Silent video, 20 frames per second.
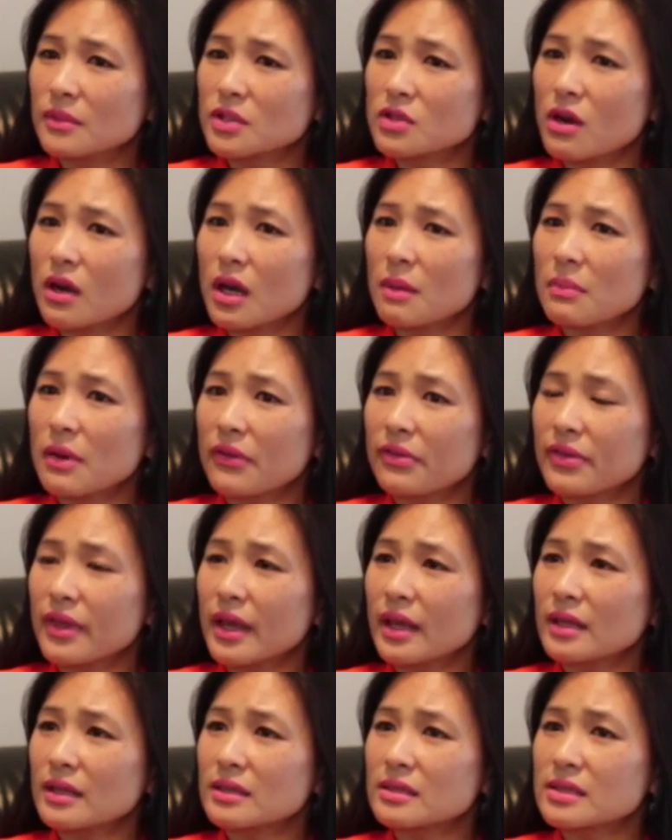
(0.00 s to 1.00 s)
Talk about
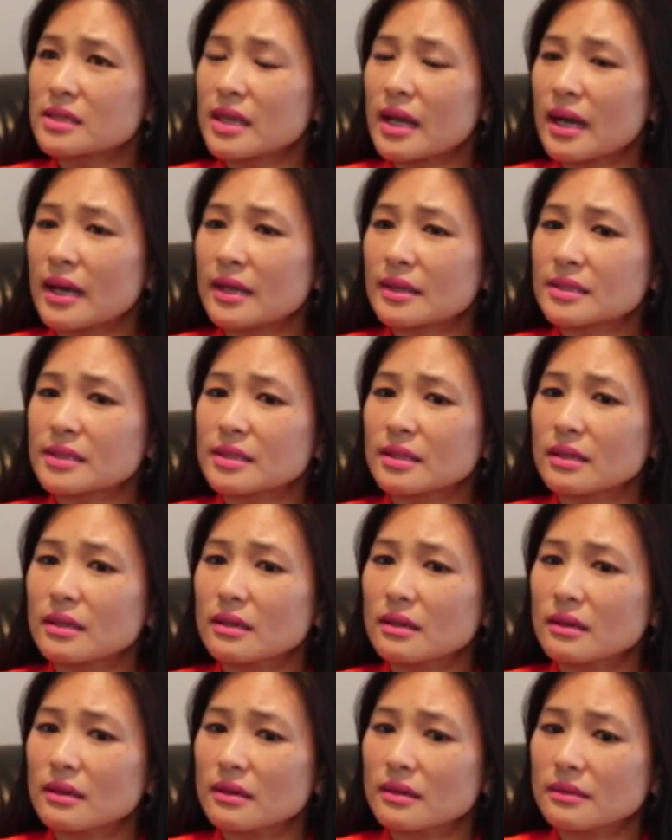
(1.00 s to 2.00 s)
things that
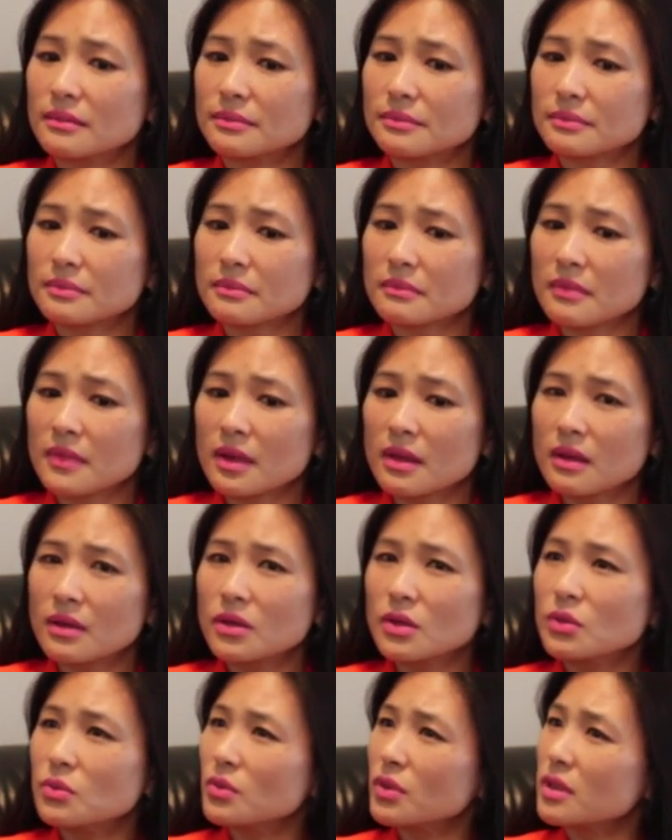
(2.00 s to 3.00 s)

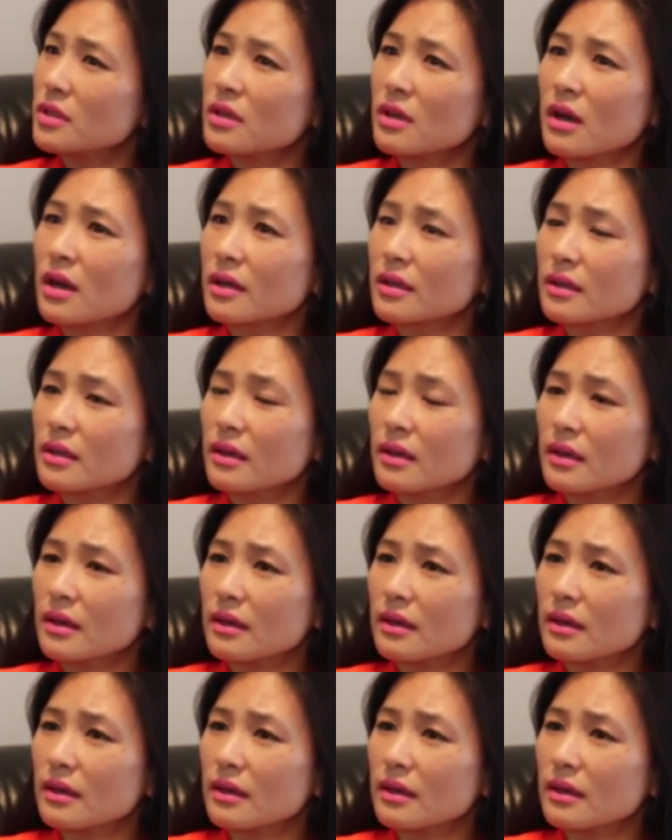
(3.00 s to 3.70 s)
you would not